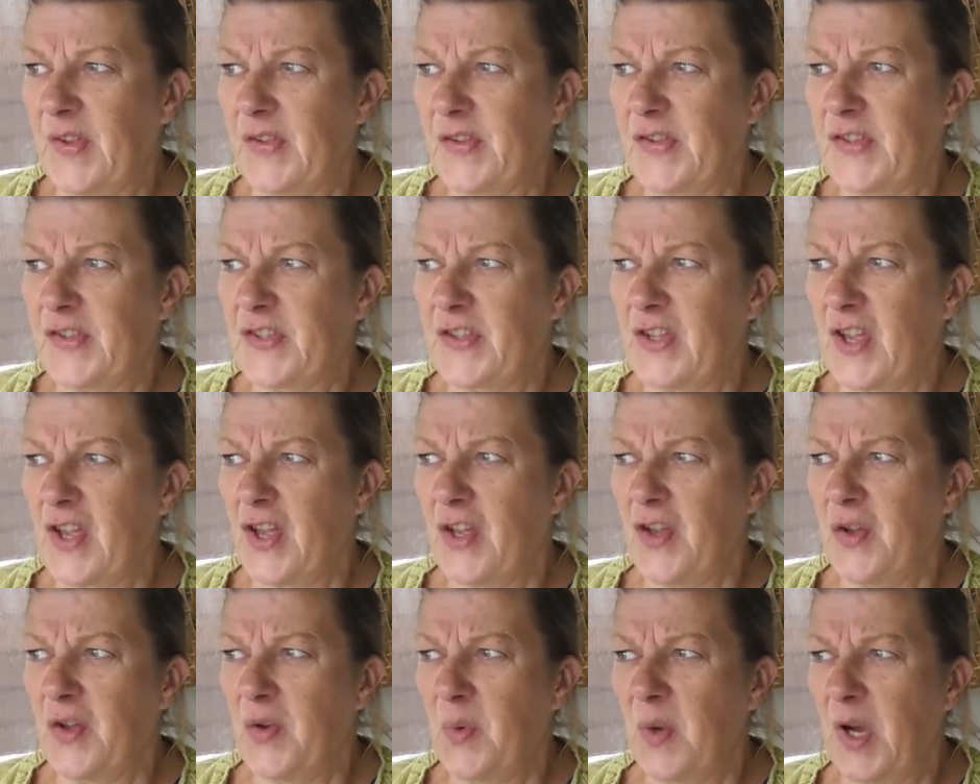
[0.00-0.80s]

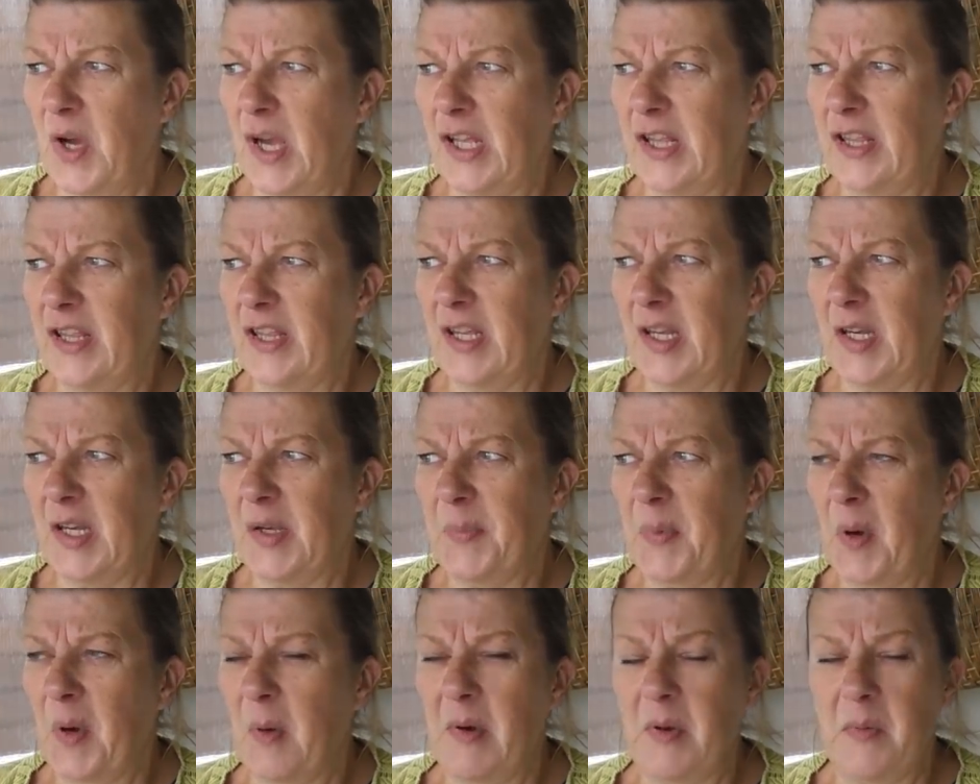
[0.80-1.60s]
So I
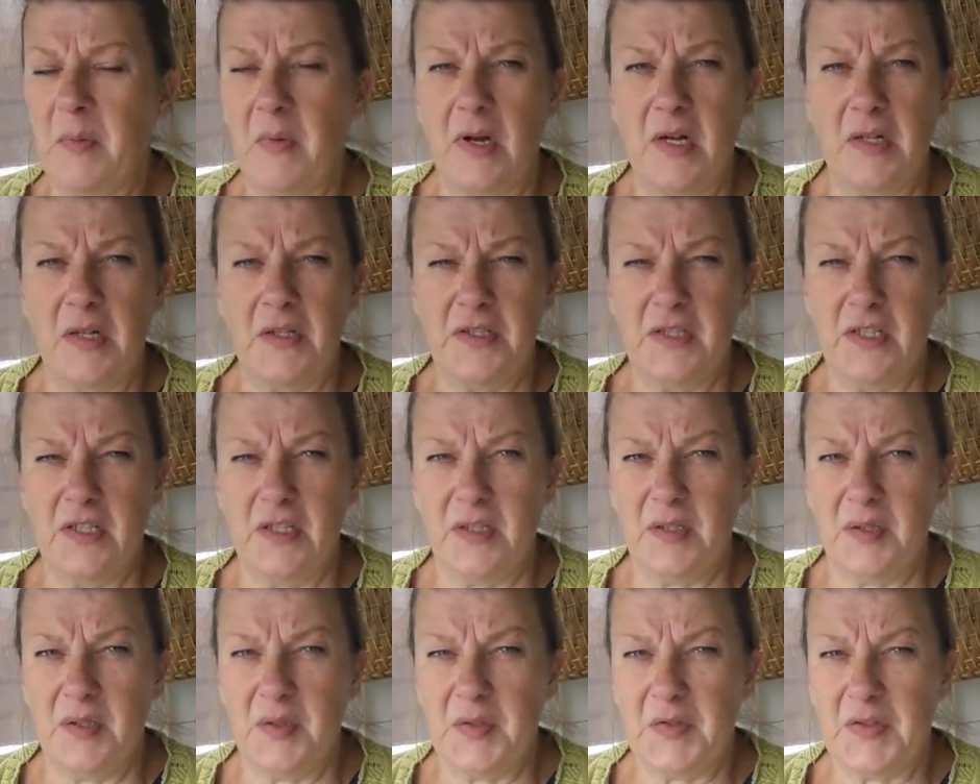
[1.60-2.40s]
think probably what I'll
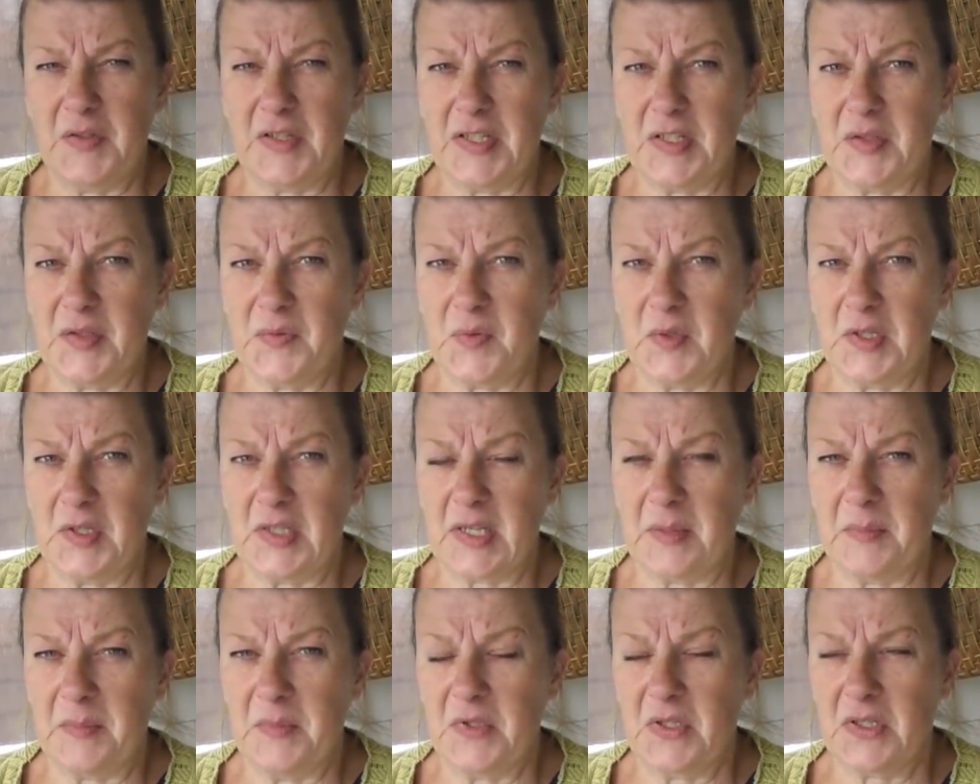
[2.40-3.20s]
do first of all is
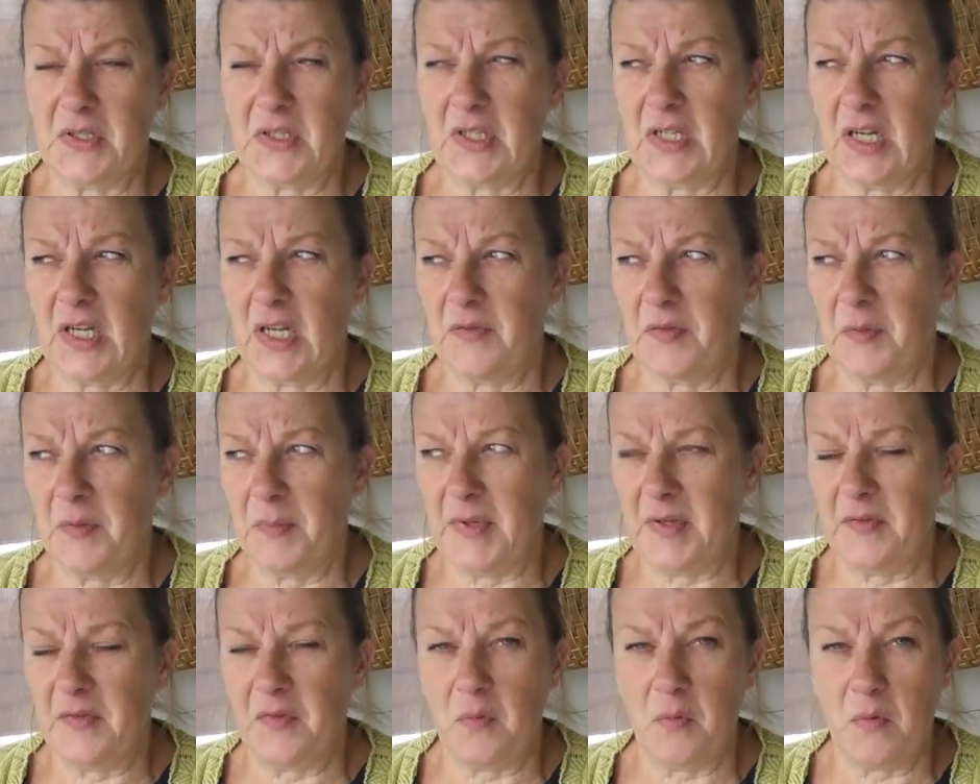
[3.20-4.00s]
I'm just going to have a
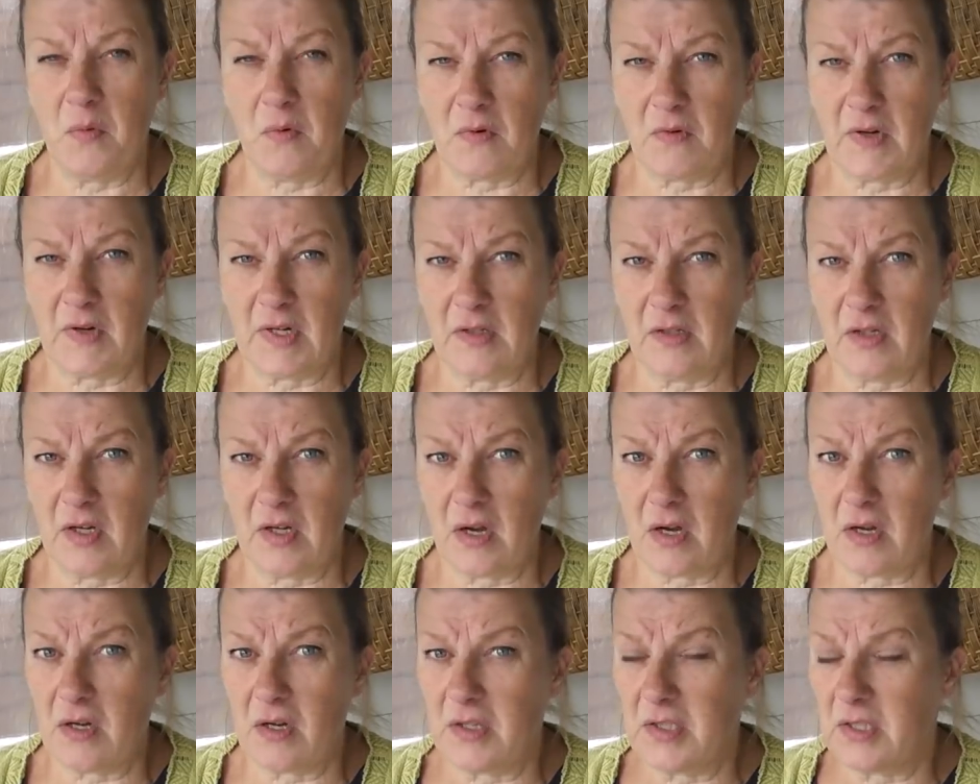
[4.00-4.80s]
bit of a walk around the
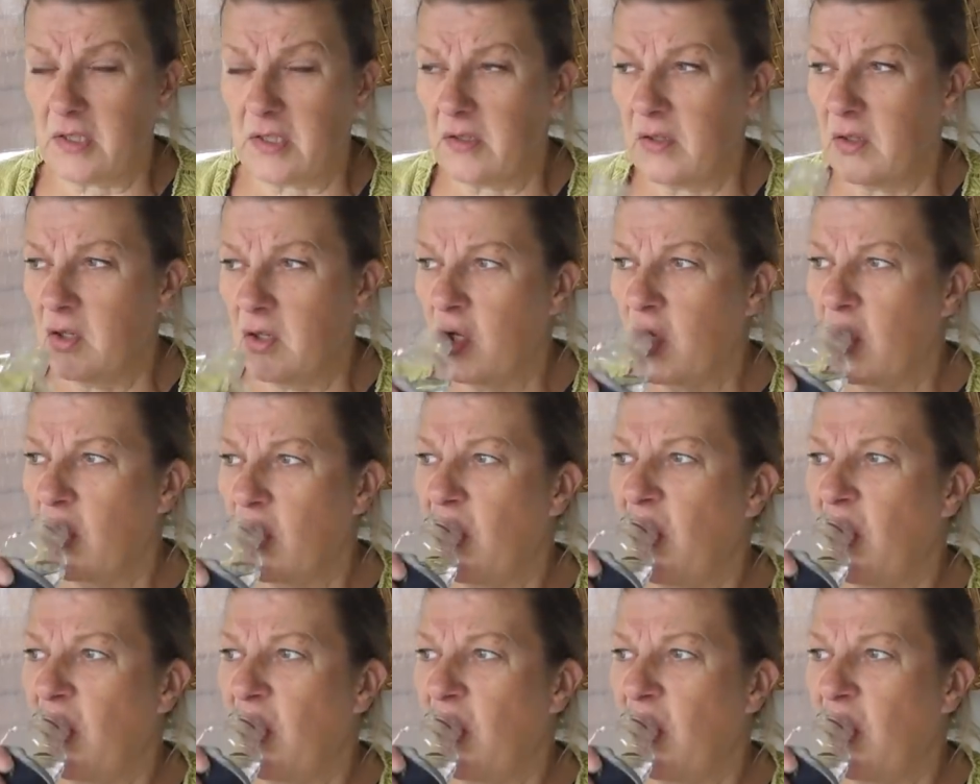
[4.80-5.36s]
garden.